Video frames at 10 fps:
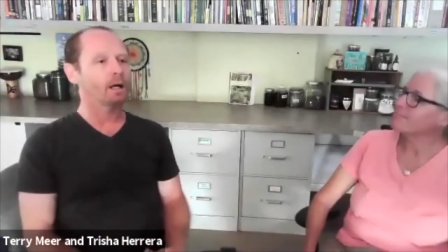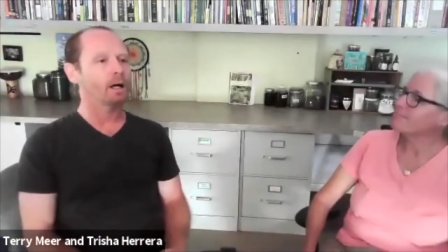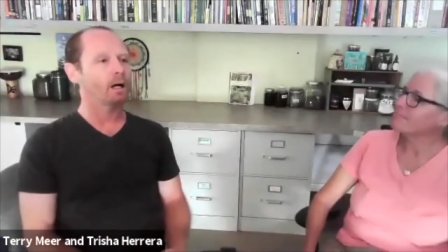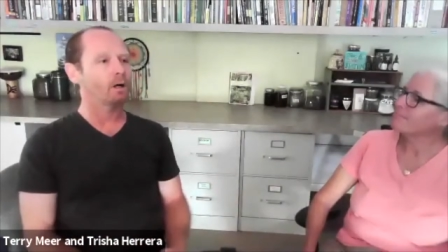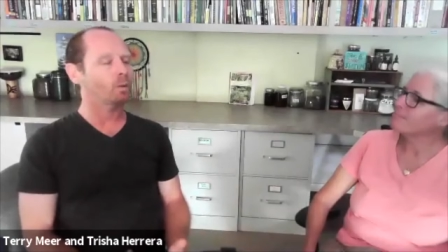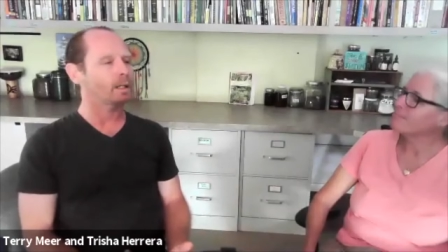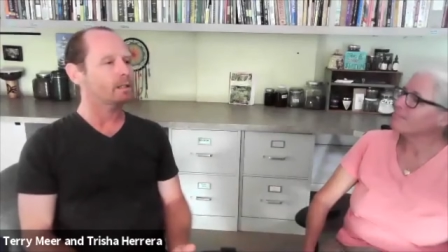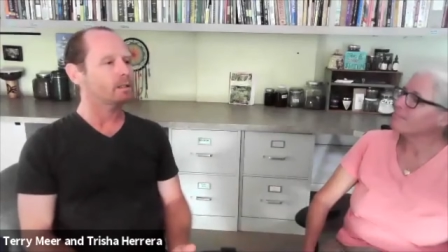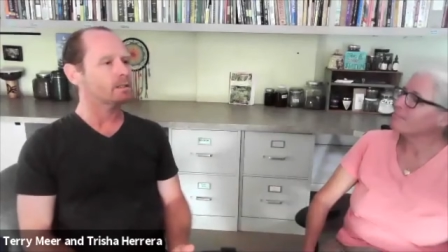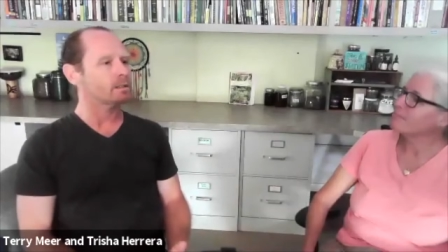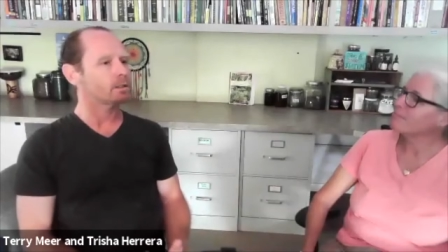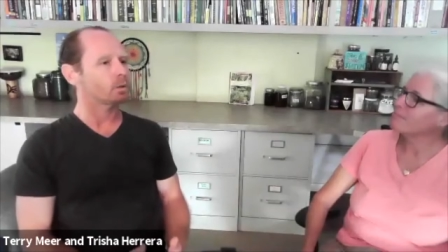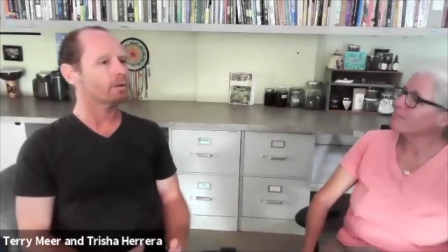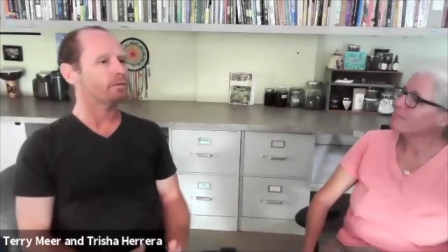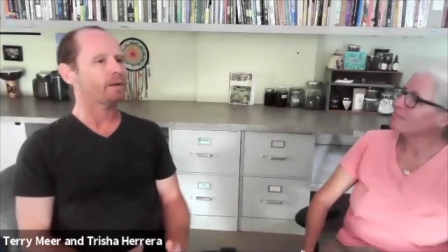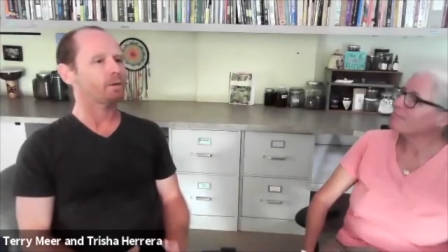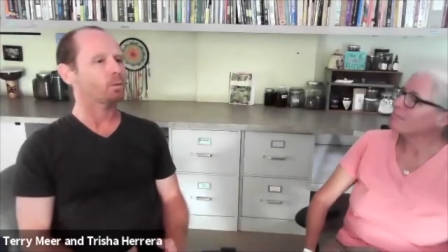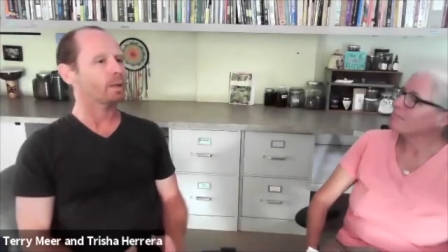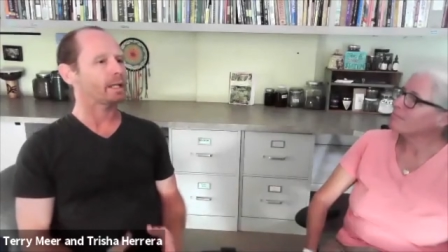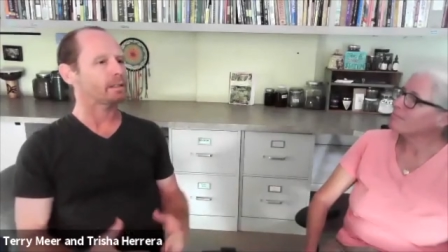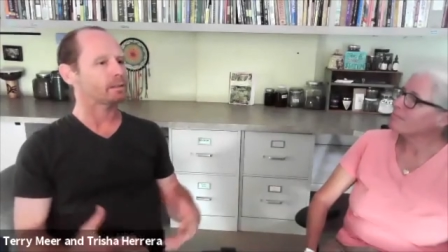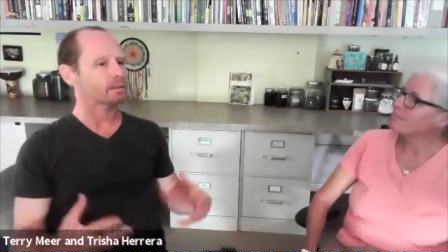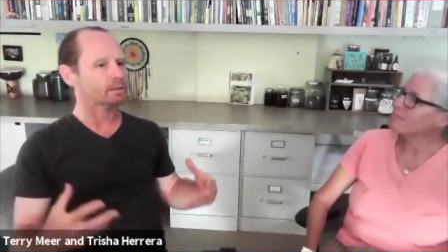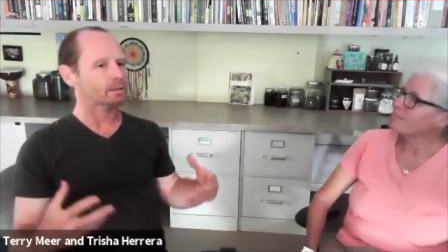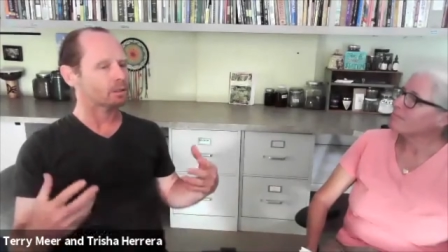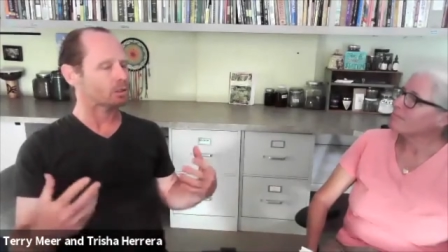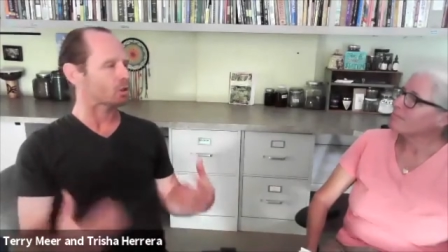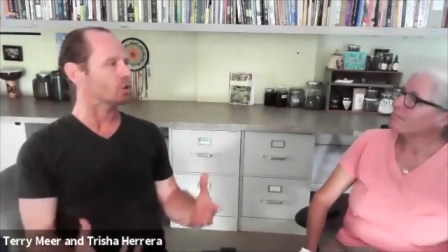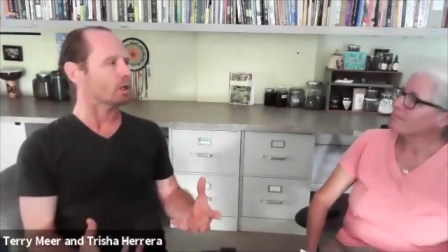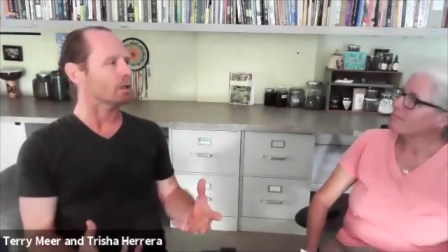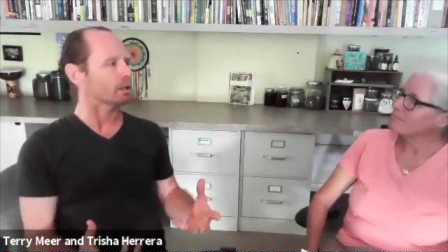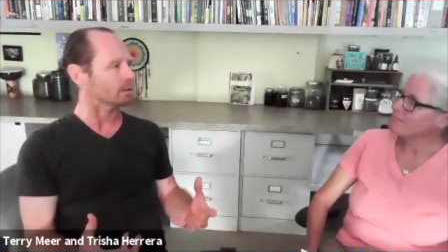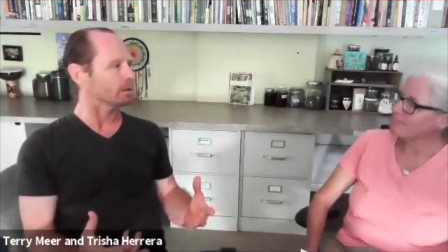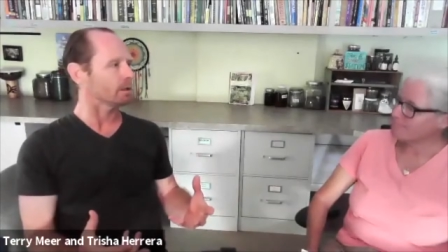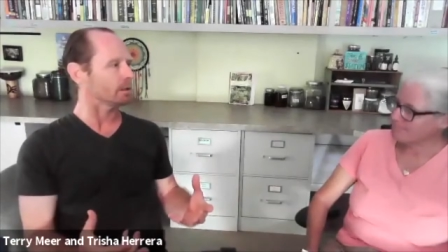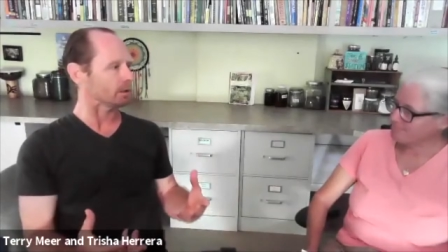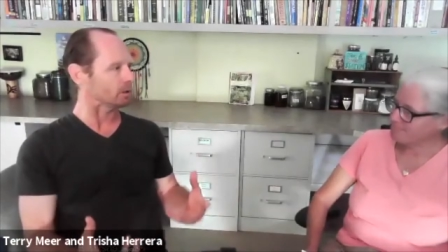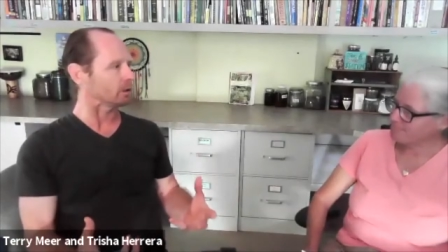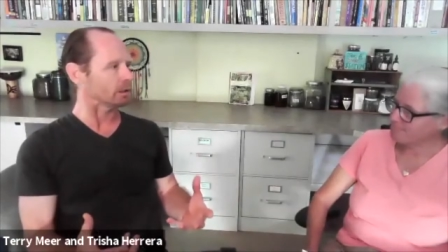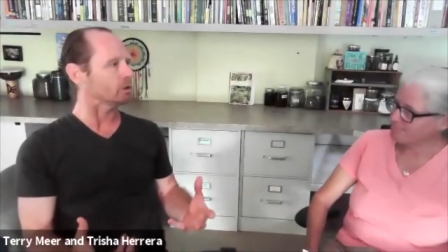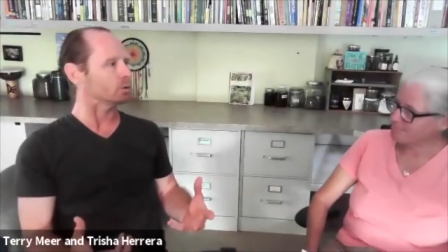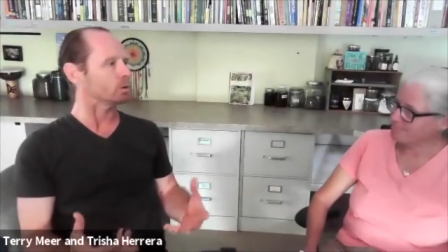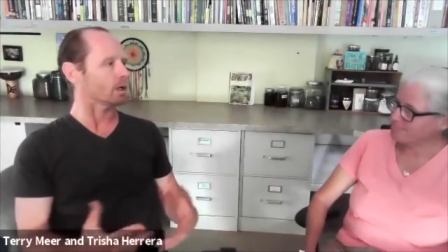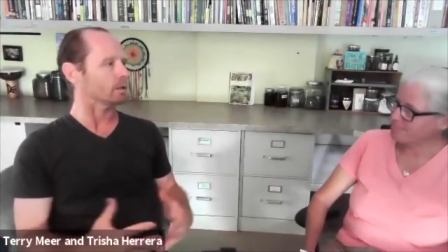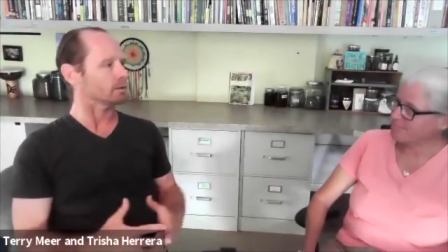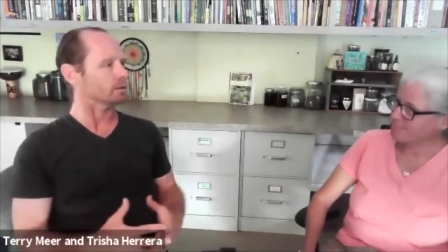what is your favorite way to start a new garden?